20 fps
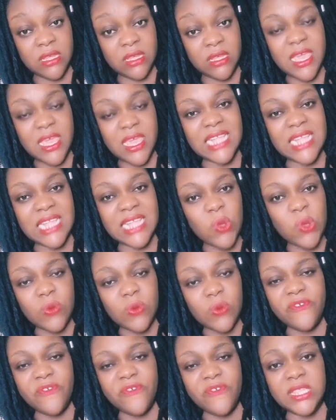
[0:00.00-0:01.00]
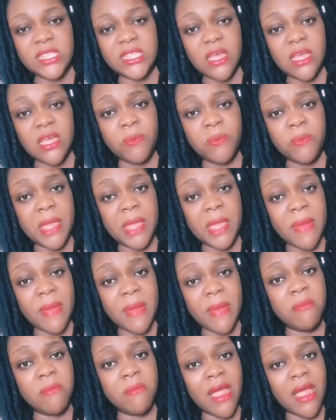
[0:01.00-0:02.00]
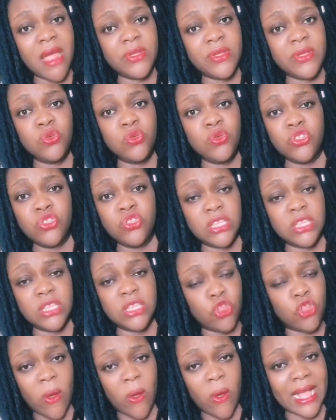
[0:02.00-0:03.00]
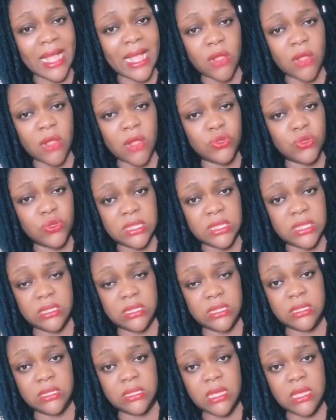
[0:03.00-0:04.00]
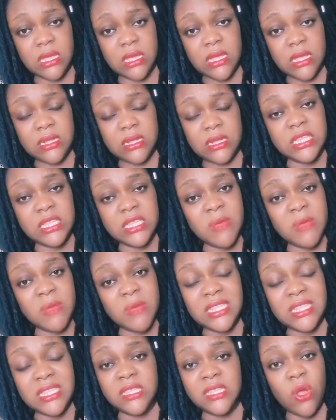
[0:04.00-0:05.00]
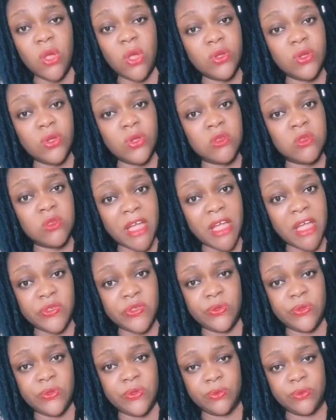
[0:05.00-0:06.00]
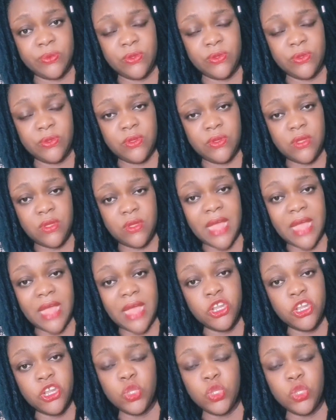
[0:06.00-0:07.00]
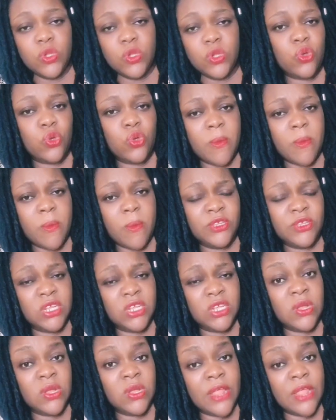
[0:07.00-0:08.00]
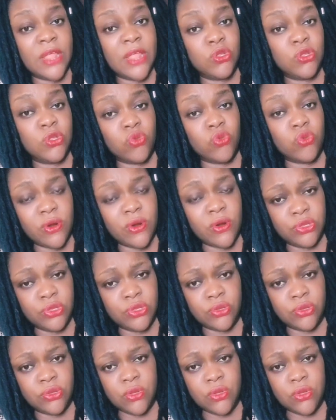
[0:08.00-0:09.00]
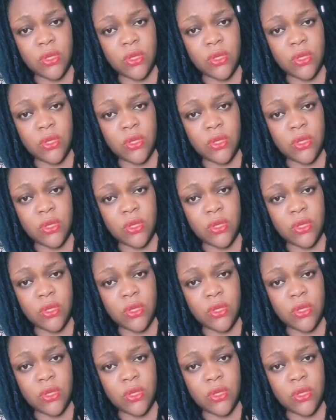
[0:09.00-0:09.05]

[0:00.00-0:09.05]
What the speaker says: He has told you, if you see a man marry, use your tongue and count your teeth. This means he's not going to marry you. And he doesn't want to come out straight in order not to hurt you.